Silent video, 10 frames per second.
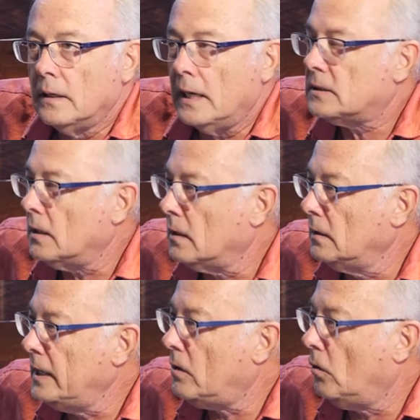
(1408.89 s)
It's going to
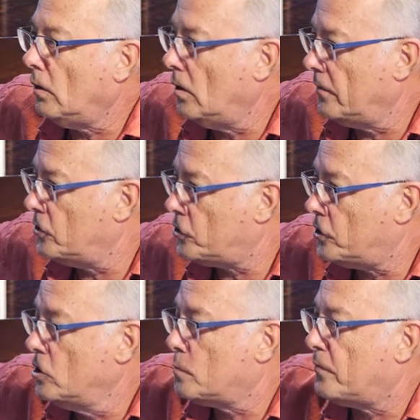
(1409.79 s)
leak all over your
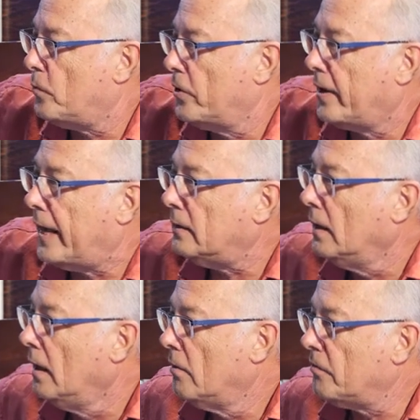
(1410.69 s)
shoes before you get
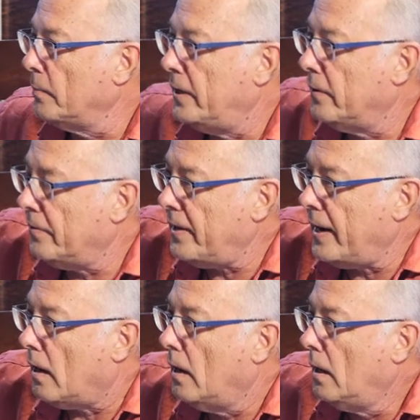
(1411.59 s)
from here to
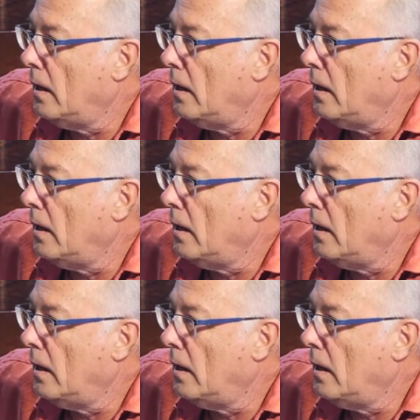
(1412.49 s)
there.